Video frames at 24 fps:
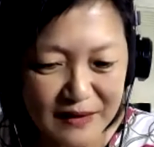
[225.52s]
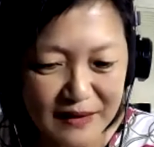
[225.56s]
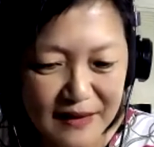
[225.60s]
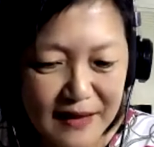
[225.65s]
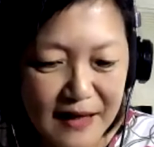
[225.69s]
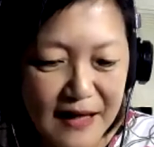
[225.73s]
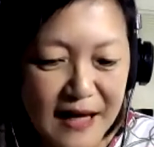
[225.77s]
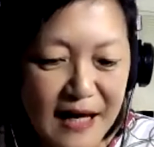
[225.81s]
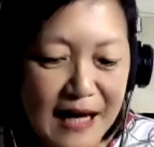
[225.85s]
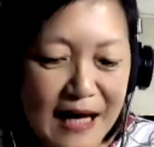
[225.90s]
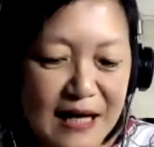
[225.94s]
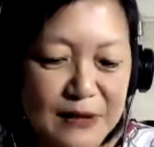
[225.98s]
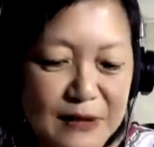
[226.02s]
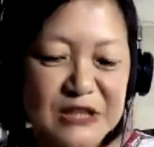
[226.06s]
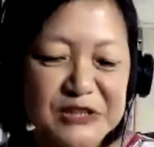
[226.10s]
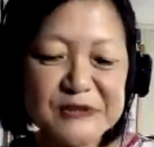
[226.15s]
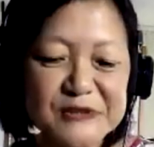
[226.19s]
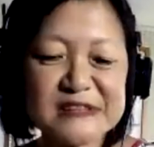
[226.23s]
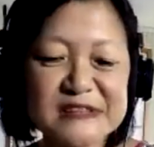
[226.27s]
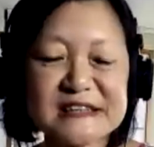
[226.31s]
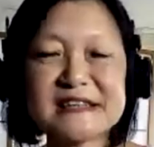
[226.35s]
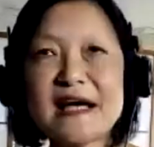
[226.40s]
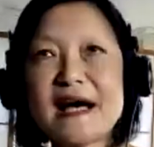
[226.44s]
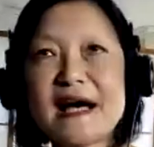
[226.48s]
I want to
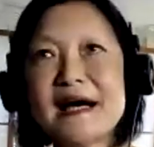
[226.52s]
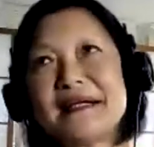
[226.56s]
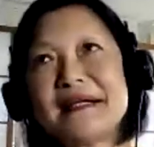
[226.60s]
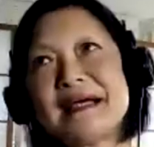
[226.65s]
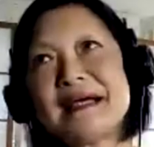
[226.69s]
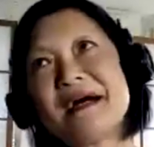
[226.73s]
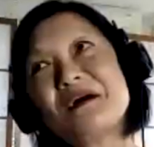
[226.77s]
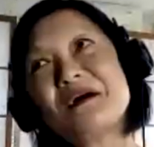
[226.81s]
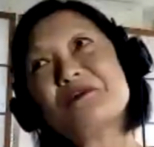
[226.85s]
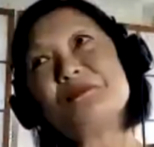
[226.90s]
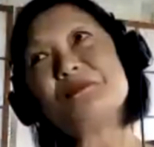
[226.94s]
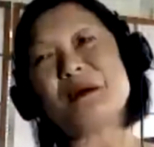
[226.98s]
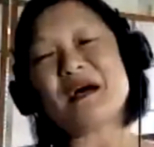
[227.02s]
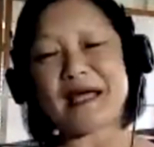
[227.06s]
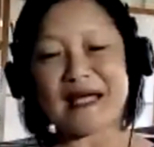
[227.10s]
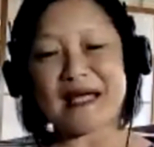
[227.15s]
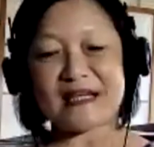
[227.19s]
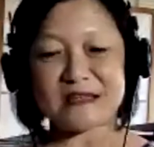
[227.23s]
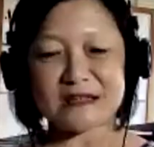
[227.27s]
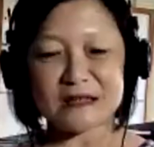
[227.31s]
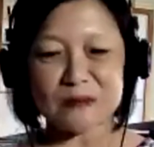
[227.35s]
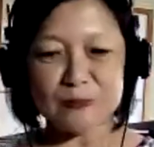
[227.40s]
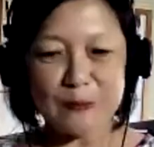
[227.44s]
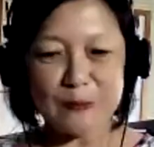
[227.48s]
start out by
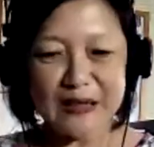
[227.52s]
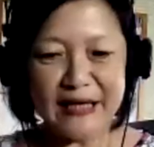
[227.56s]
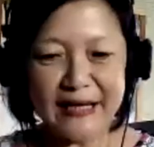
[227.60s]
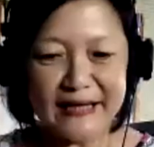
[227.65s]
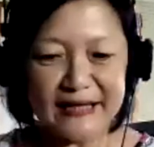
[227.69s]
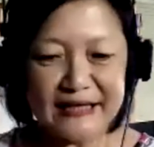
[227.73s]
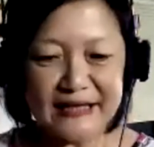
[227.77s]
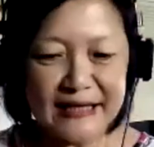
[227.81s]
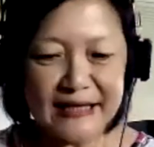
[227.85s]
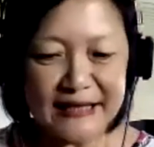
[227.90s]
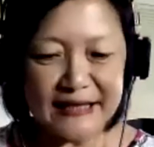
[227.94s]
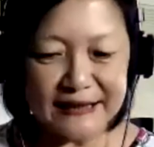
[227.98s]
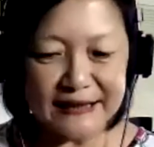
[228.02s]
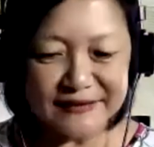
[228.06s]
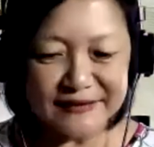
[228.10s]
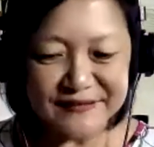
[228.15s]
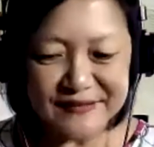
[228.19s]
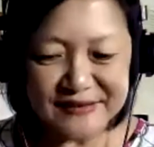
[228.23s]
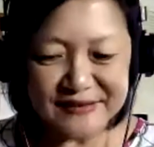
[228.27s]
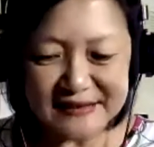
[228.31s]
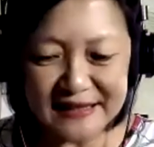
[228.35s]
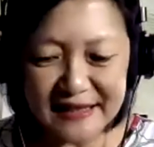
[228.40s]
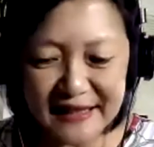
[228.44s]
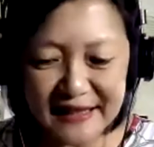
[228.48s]
explaining the
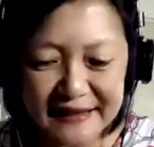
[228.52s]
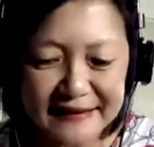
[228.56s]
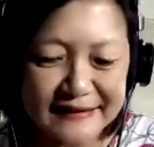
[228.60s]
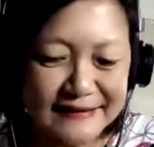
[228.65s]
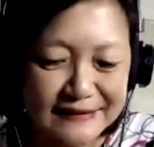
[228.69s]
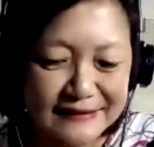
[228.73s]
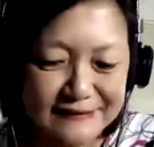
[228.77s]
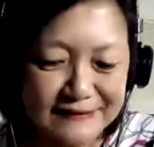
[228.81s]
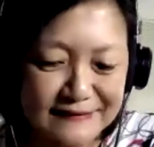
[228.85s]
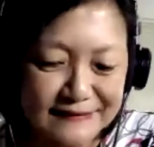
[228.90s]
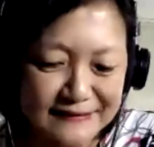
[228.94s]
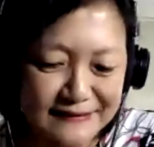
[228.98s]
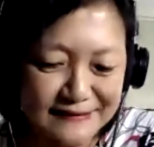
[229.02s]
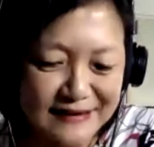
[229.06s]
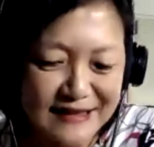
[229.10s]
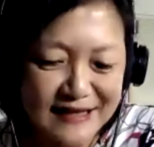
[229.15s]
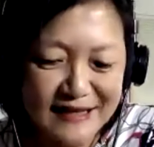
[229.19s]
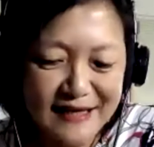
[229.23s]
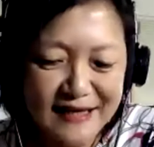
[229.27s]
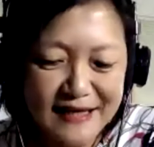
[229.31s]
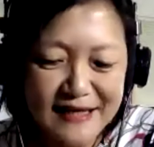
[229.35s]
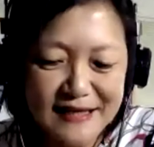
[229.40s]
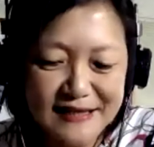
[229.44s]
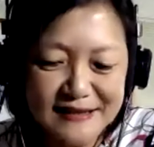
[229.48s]
title,
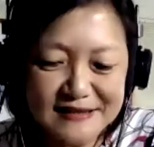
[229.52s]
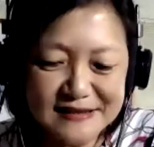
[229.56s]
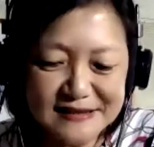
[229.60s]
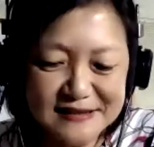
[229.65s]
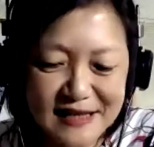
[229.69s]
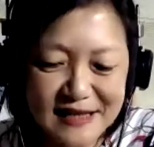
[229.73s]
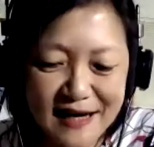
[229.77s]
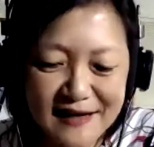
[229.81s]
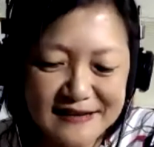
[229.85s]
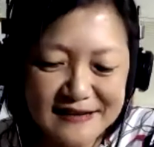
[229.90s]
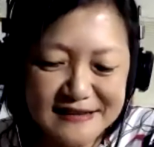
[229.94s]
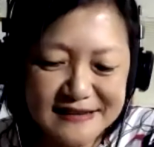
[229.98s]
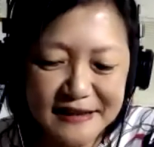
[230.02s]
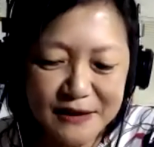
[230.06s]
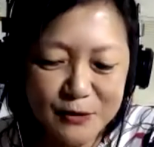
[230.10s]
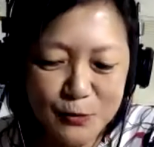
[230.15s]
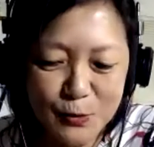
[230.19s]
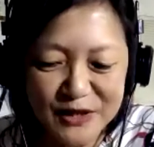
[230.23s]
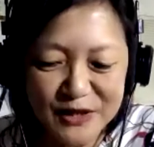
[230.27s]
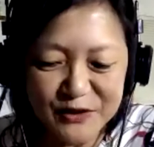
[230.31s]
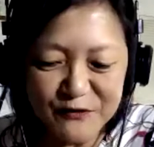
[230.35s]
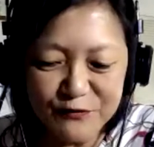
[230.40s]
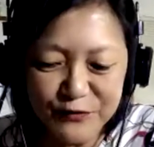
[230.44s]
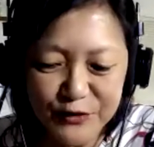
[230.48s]
starting
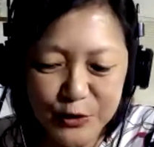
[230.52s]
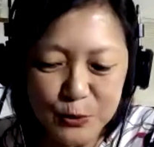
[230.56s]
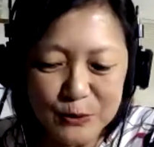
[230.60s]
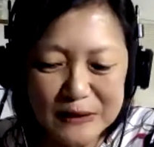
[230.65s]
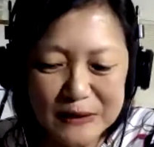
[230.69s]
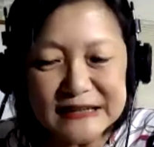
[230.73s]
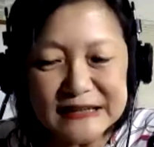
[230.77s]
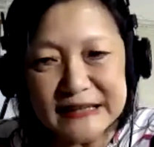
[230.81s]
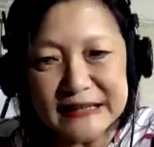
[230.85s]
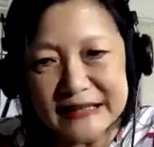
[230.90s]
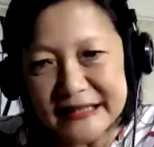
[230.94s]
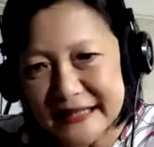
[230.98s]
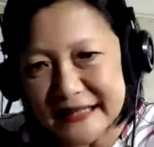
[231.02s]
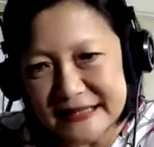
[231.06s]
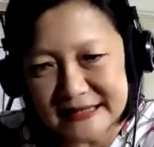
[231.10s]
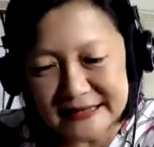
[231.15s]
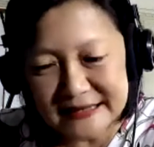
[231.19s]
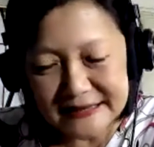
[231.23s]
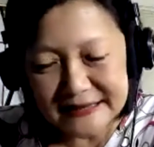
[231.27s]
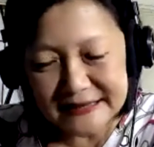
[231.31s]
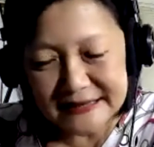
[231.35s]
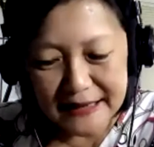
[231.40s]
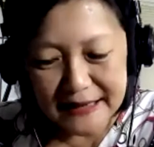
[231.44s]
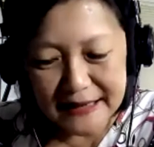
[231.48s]
with Fugaleze
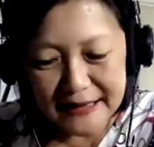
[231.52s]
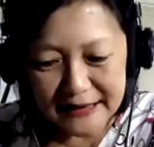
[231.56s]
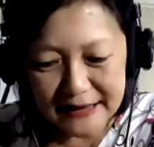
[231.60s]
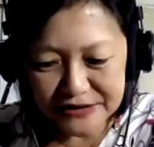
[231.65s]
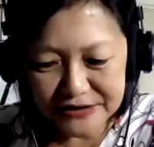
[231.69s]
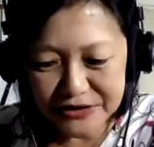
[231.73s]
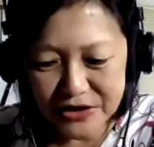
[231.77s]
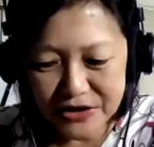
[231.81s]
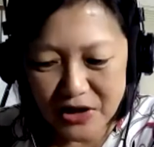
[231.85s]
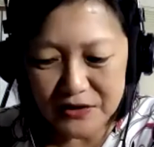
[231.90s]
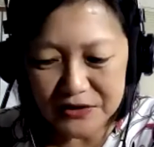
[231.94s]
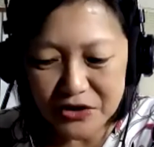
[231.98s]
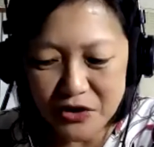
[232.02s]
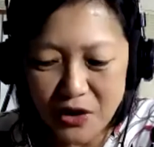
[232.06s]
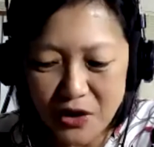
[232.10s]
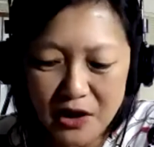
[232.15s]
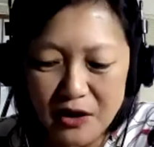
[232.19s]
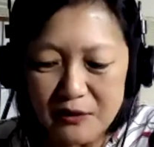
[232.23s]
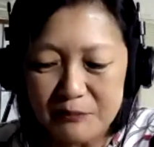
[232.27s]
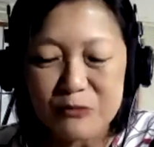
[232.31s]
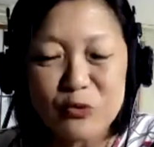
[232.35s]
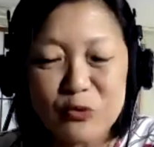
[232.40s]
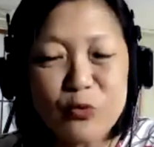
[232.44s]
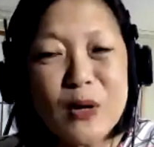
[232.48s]
com.
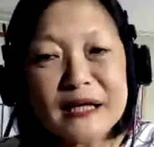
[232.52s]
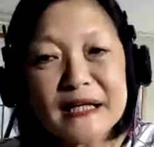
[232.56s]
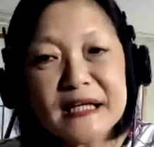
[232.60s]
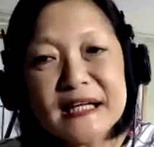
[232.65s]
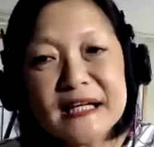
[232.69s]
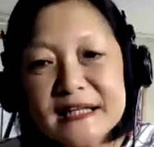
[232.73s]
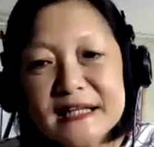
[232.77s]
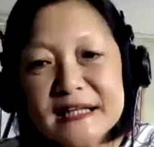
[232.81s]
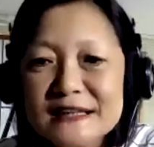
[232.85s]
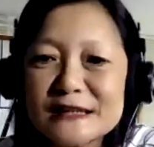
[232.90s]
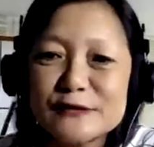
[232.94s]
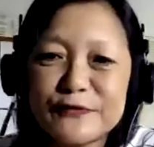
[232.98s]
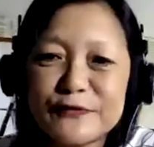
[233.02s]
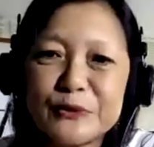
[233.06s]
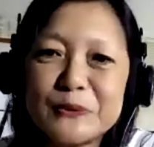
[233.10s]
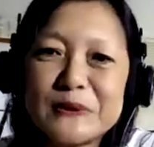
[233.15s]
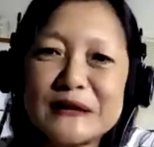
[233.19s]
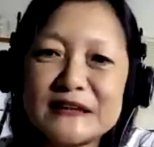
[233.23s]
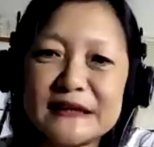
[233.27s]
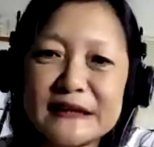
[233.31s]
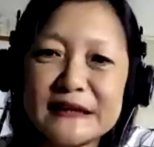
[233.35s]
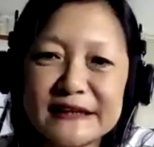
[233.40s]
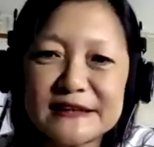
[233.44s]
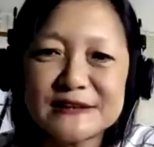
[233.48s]
What is
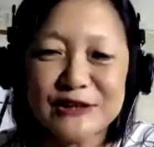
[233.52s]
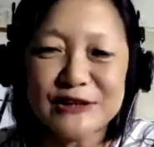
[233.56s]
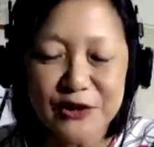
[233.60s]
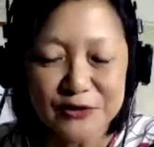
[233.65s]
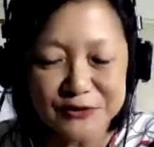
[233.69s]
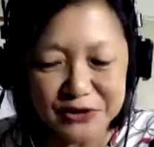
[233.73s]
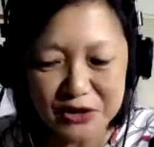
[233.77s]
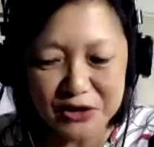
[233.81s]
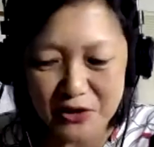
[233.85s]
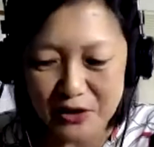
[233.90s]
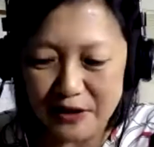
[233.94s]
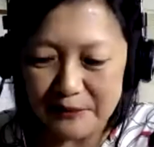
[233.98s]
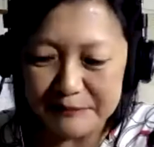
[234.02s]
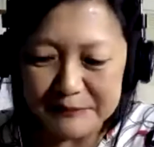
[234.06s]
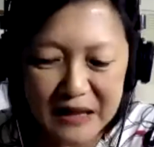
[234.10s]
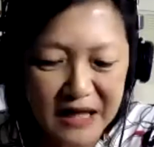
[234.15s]
com?